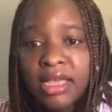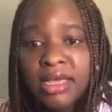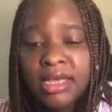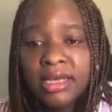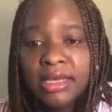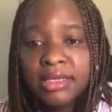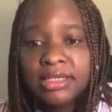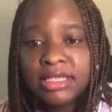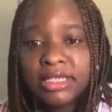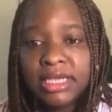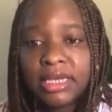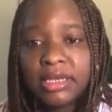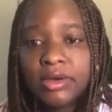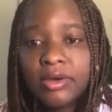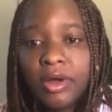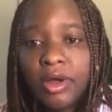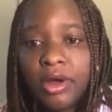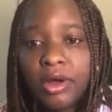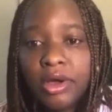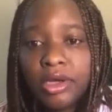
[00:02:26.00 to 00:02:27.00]

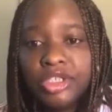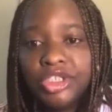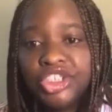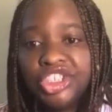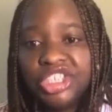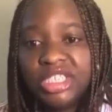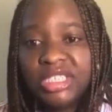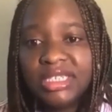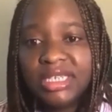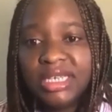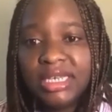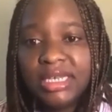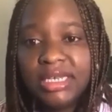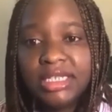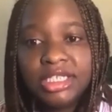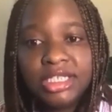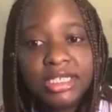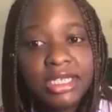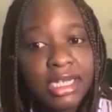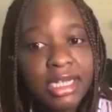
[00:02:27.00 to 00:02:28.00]
technology
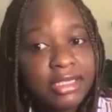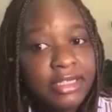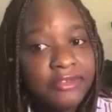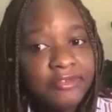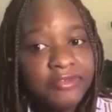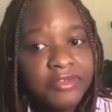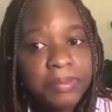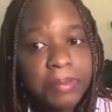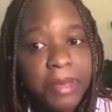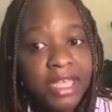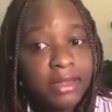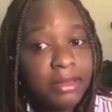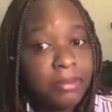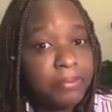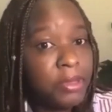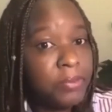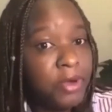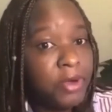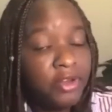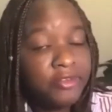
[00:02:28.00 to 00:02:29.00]
initiatives by the
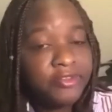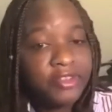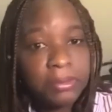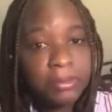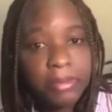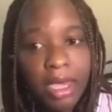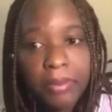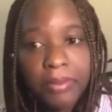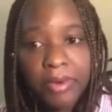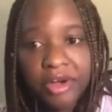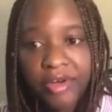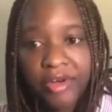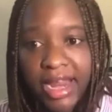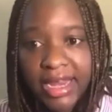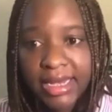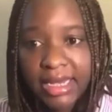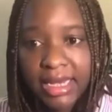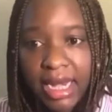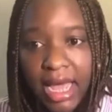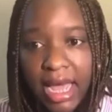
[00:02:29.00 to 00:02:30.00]
people of Zimbabwe
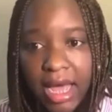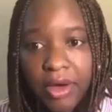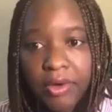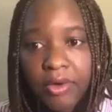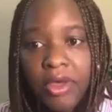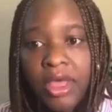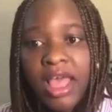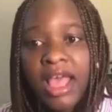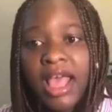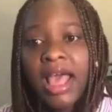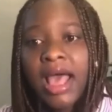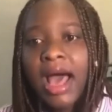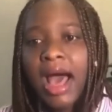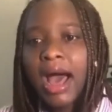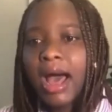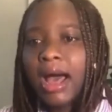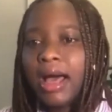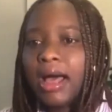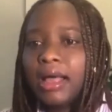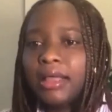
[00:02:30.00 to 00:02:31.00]
right now
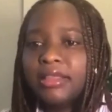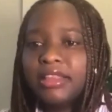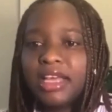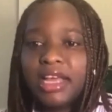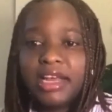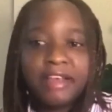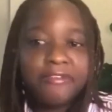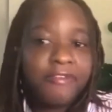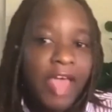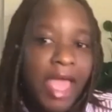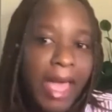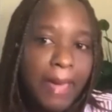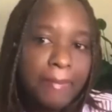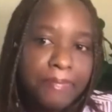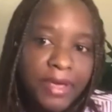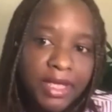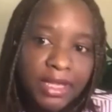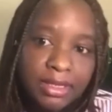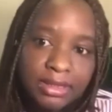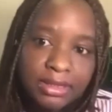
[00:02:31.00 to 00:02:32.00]
that have
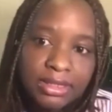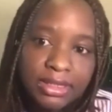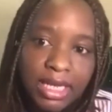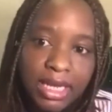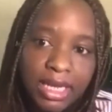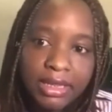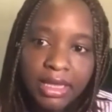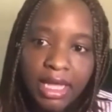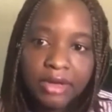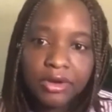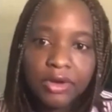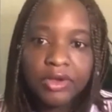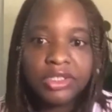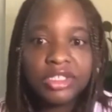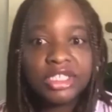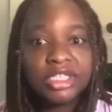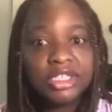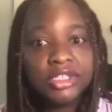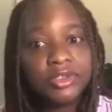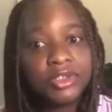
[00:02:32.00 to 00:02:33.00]
happened and that
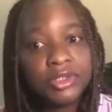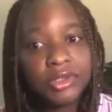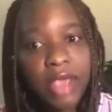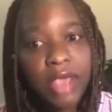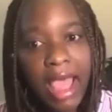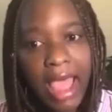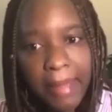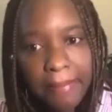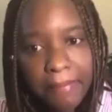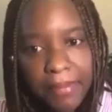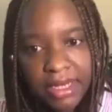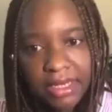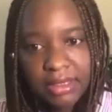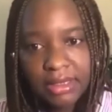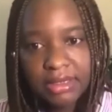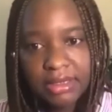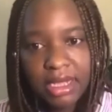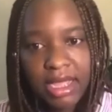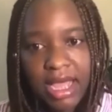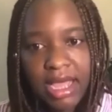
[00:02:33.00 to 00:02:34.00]
continue to happen in
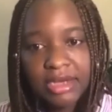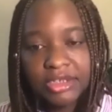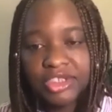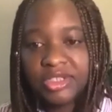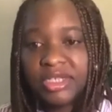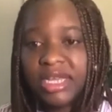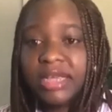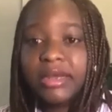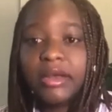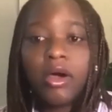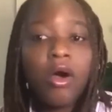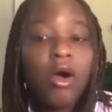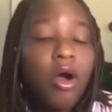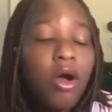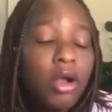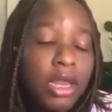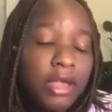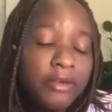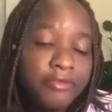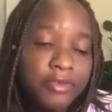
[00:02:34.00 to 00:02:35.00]
the country at all
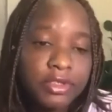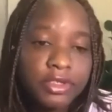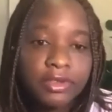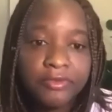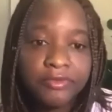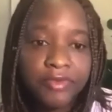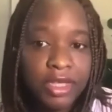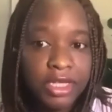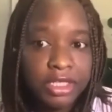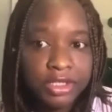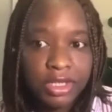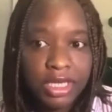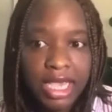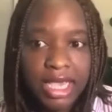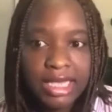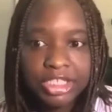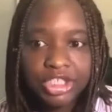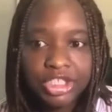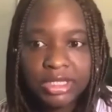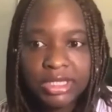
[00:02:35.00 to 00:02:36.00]
levels of
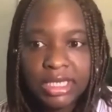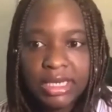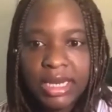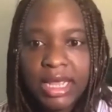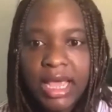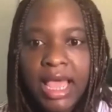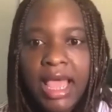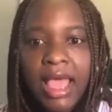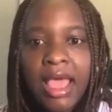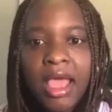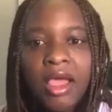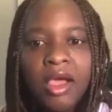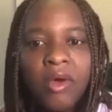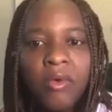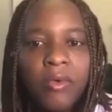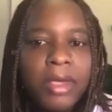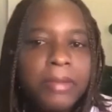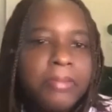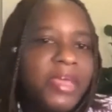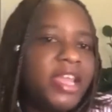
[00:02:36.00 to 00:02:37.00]
education.
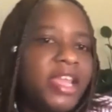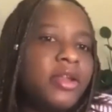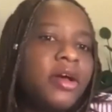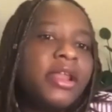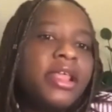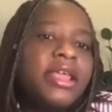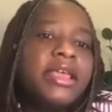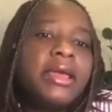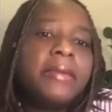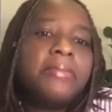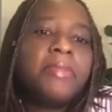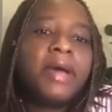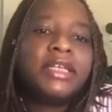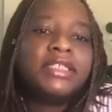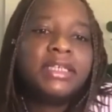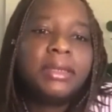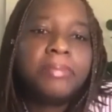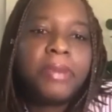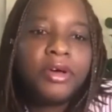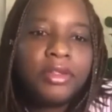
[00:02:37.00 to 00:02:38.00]
We may not hear much
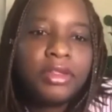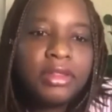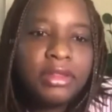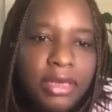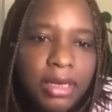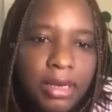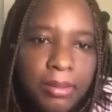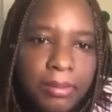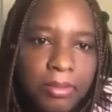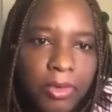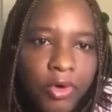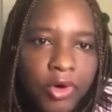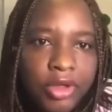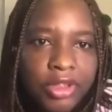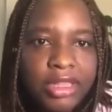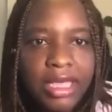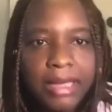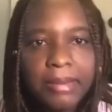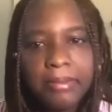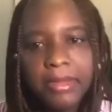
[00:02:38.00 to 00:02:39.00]
about them, or
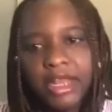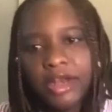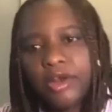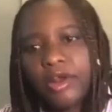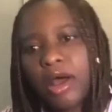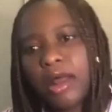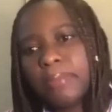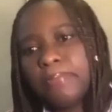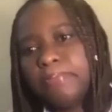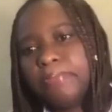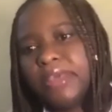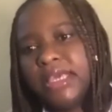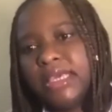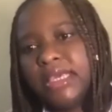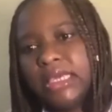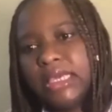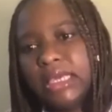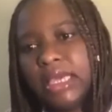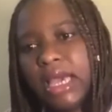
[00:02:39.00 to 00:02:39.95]
they may not be